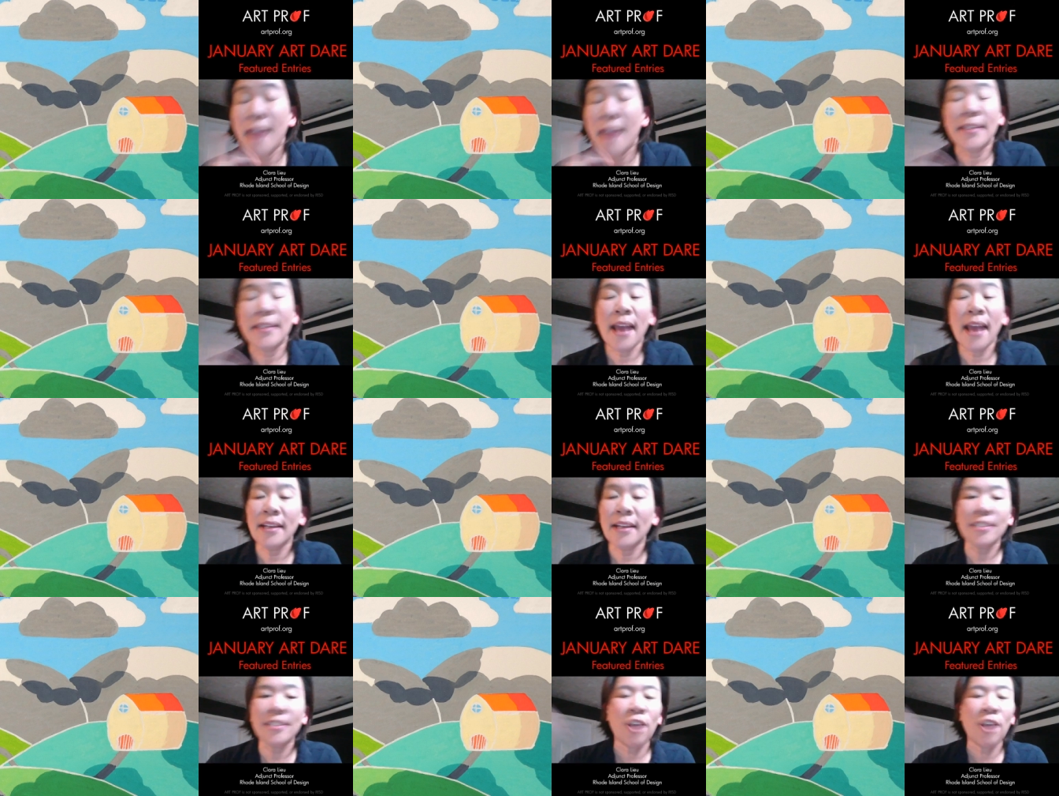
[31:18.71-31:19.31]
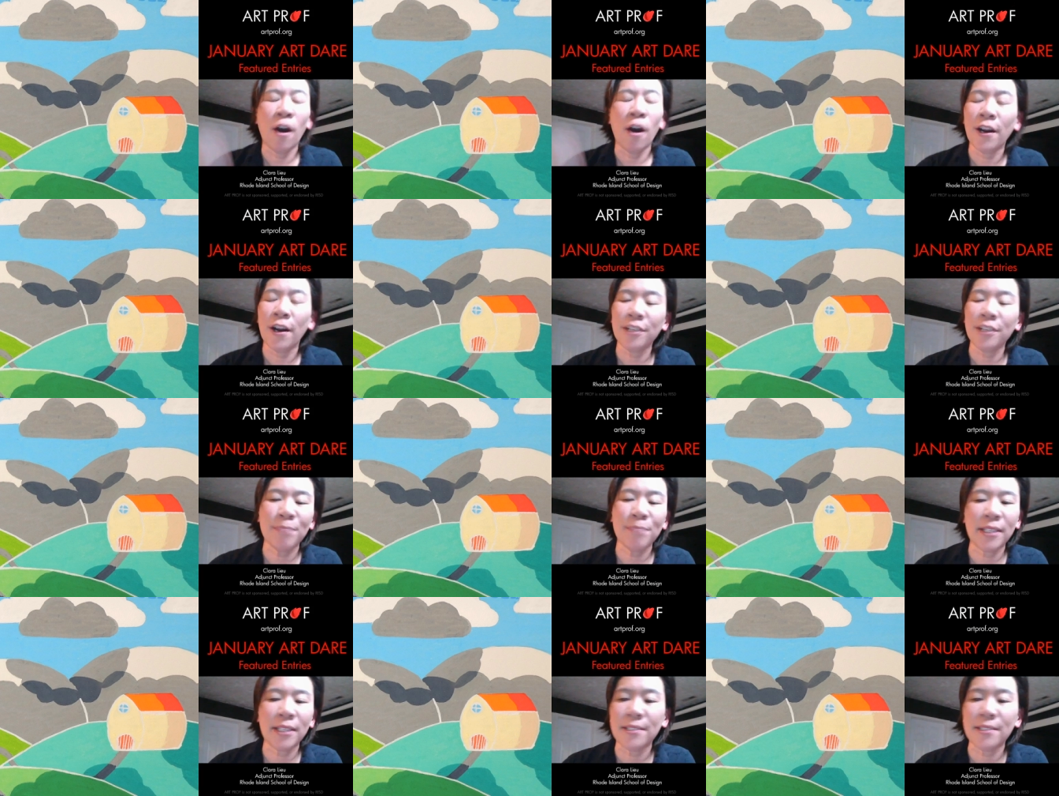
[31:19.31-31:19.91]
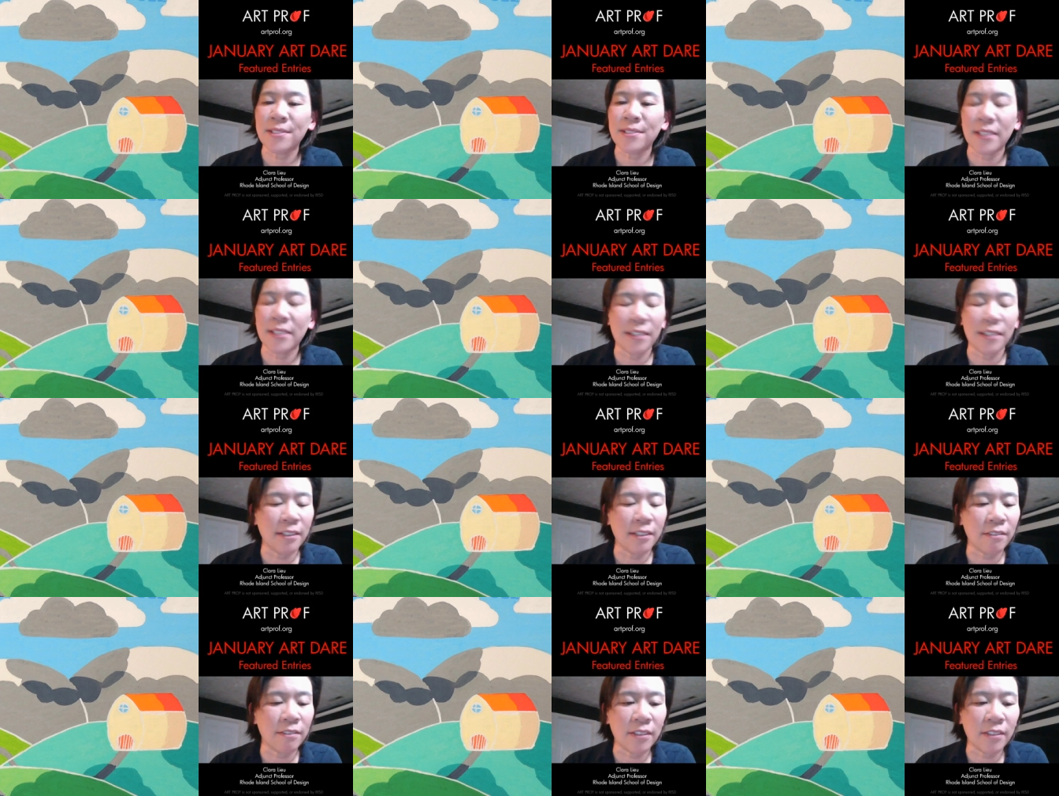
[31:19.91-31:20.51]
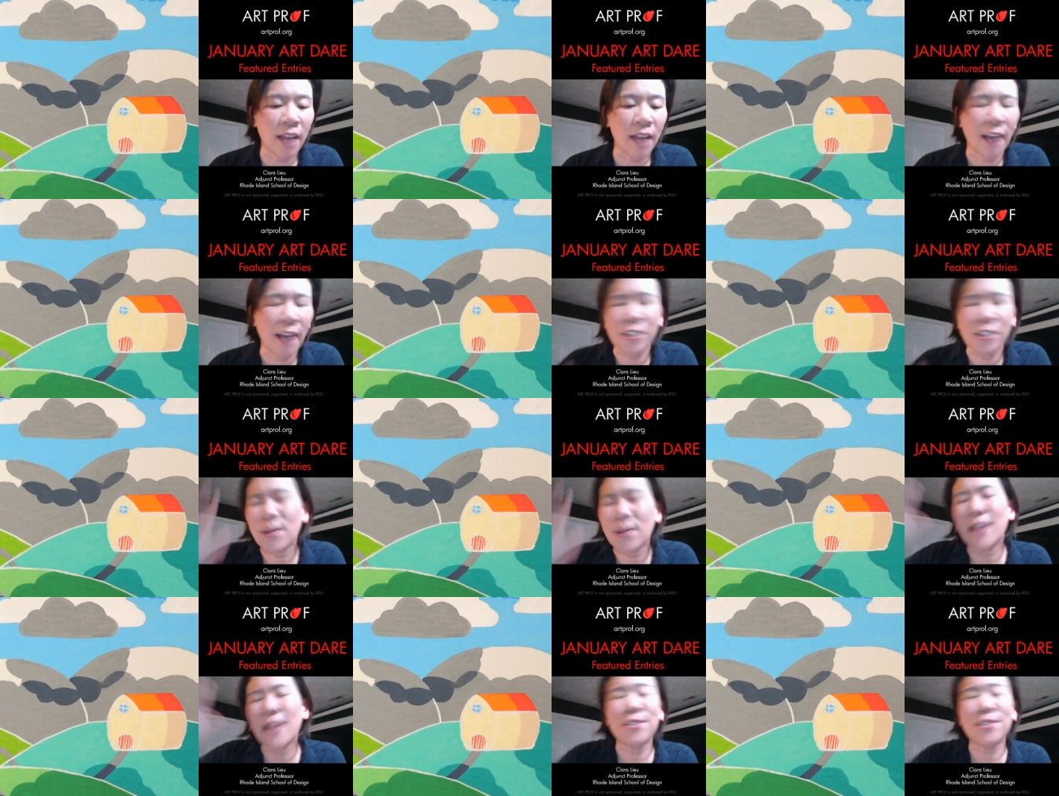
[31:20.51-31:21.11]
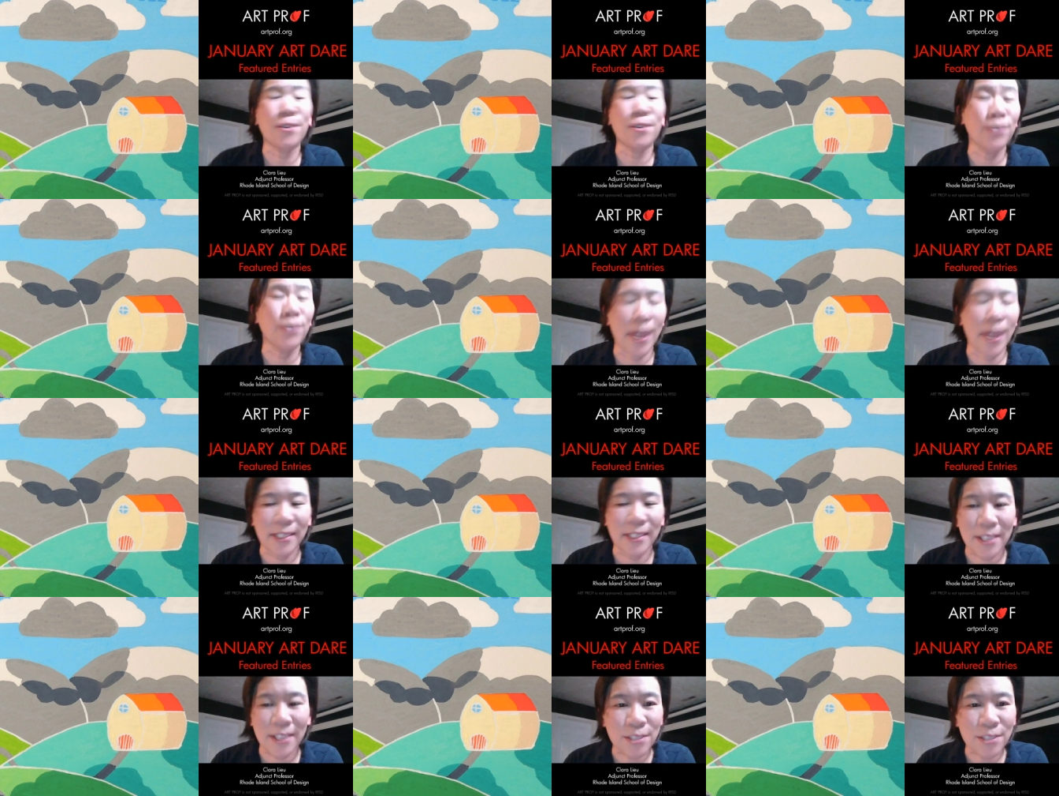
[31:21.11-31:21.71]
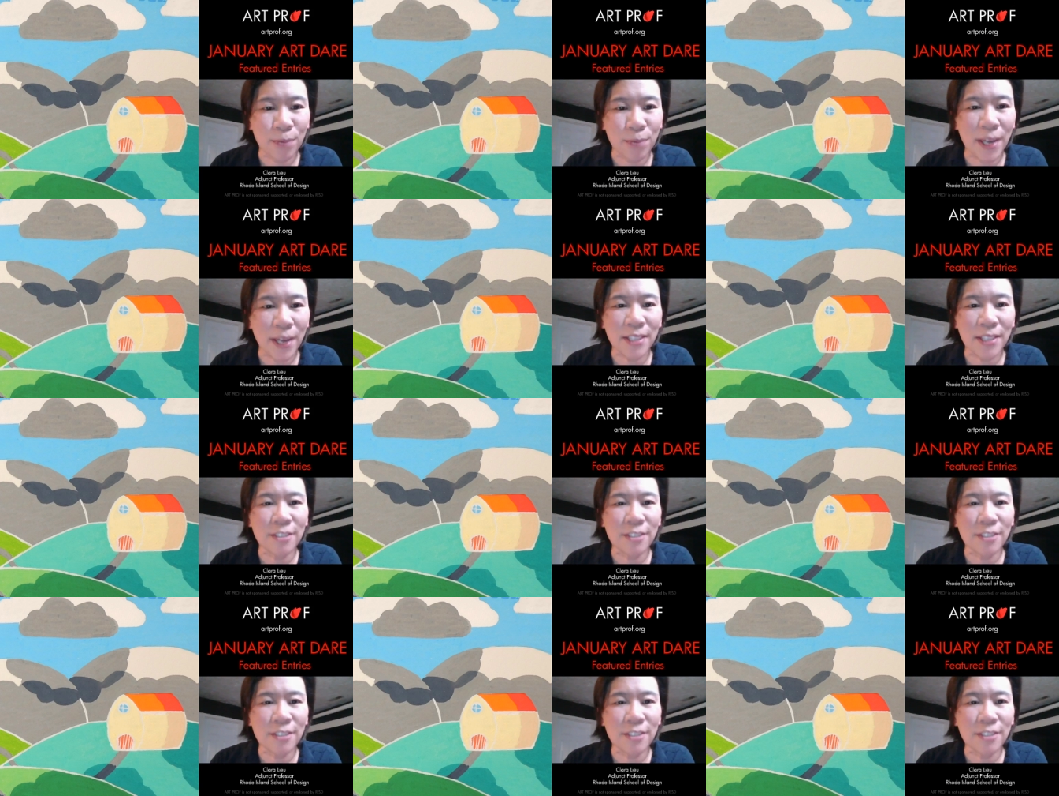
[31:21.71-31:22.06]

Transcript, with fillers: Yeah, it's hard because you guys are all like this, right?